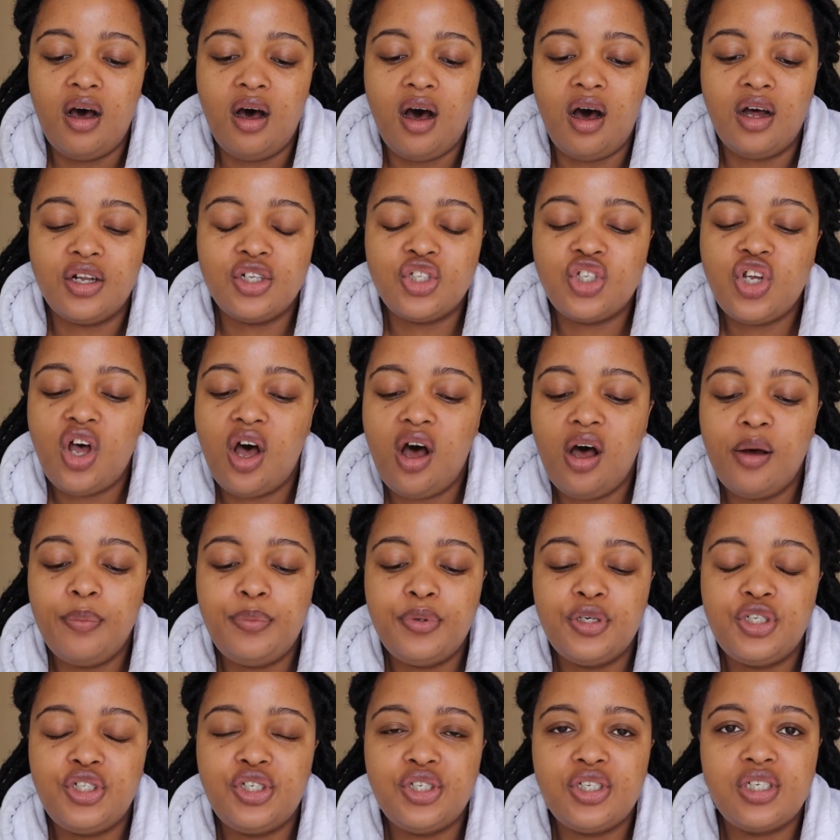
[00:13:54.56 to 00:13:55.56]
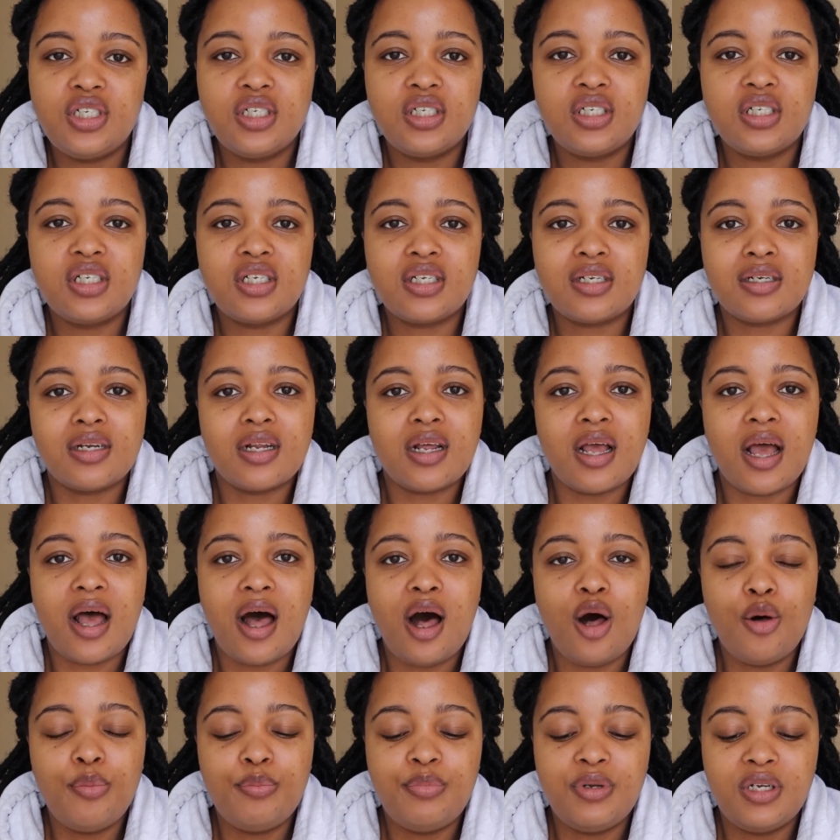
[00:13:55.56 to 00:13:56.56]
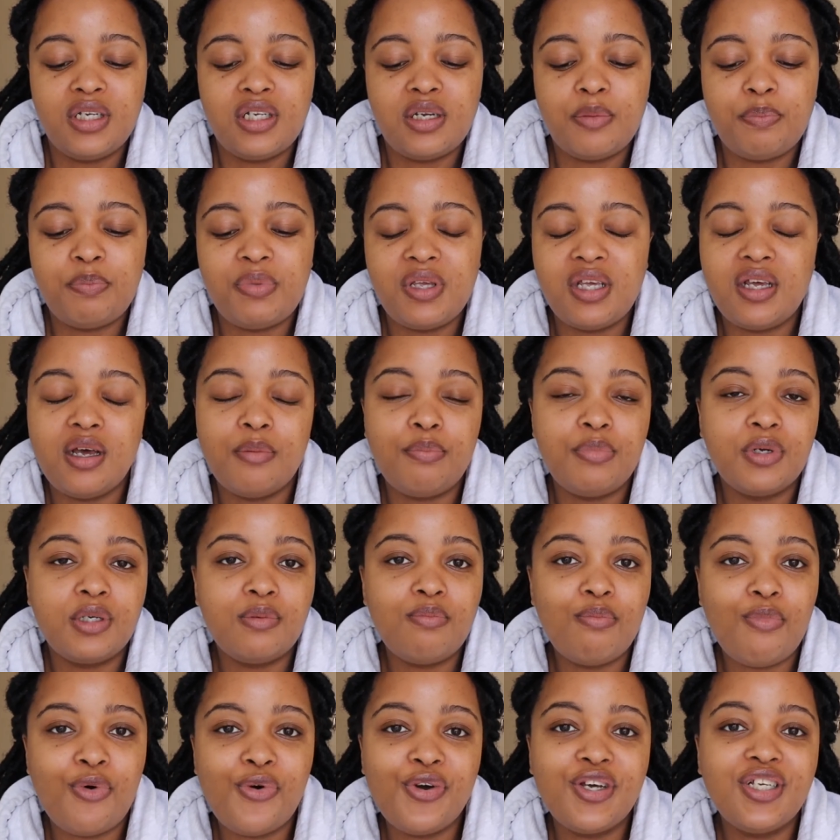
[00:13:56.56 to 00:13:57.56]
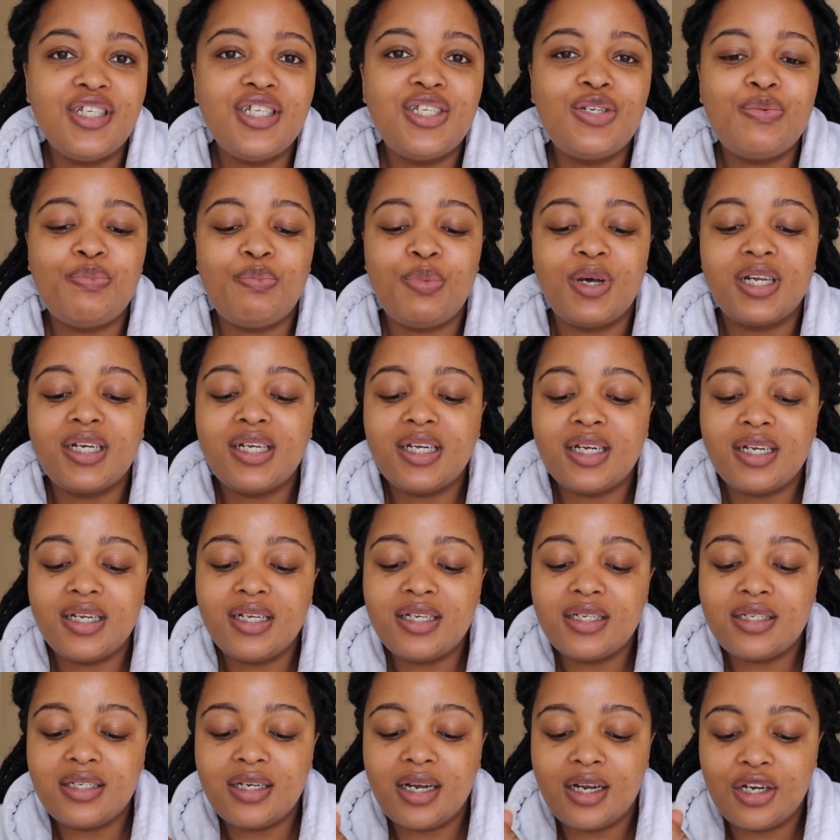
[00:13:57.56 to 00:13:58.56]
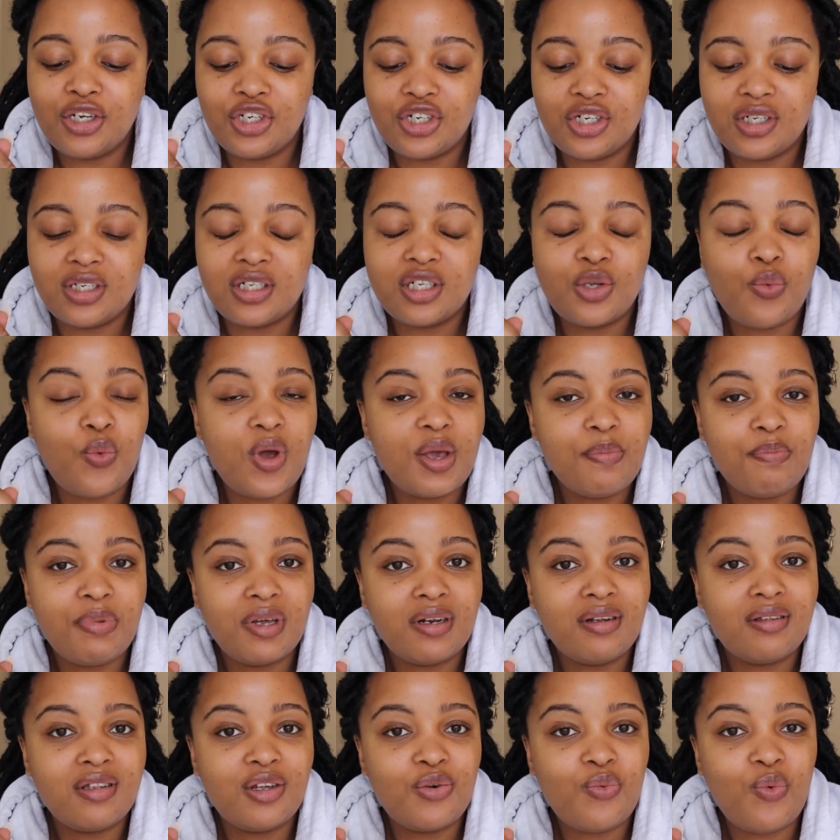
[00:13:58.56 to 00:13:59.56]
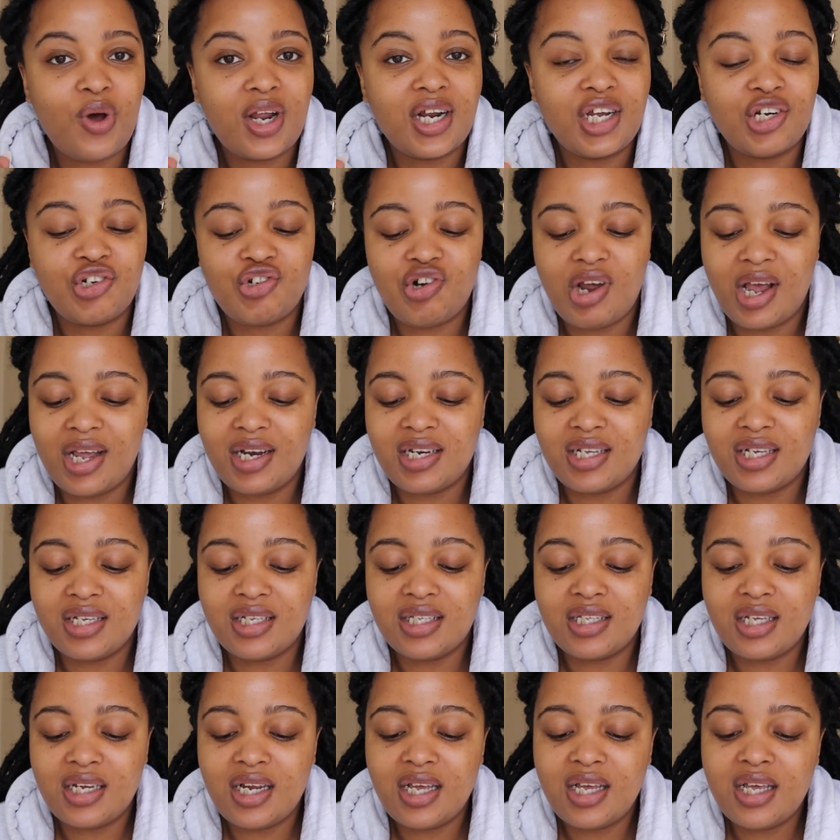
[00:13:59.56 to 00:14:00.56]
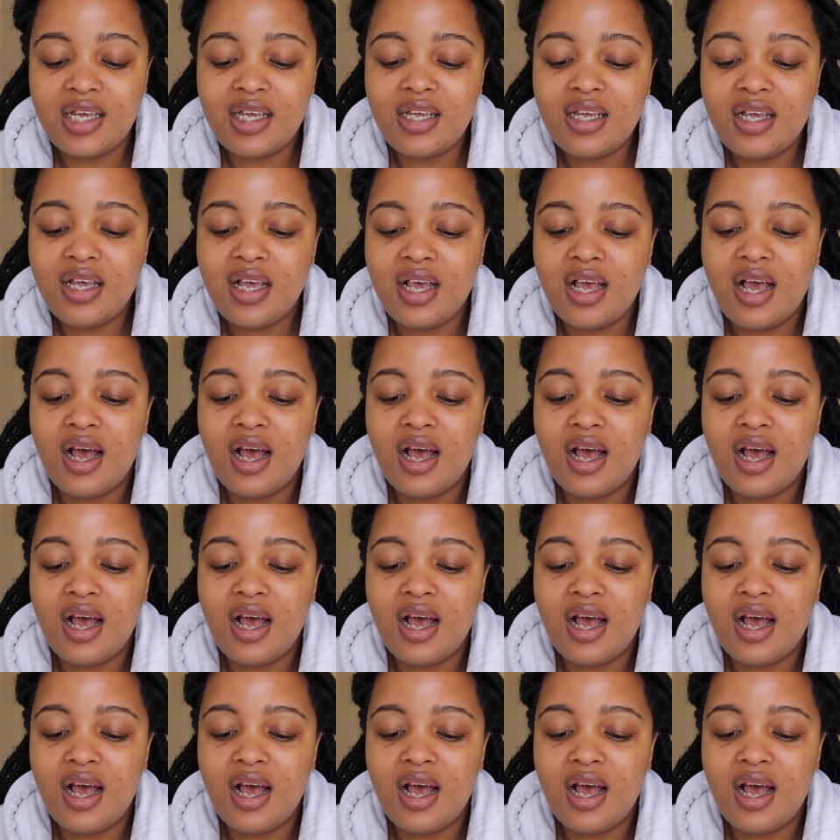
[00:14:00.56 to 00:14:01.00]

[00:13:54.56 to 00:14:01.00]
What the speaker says: on top to just help it be a bit moist, but it is delicious, way better than what I tried yesterday.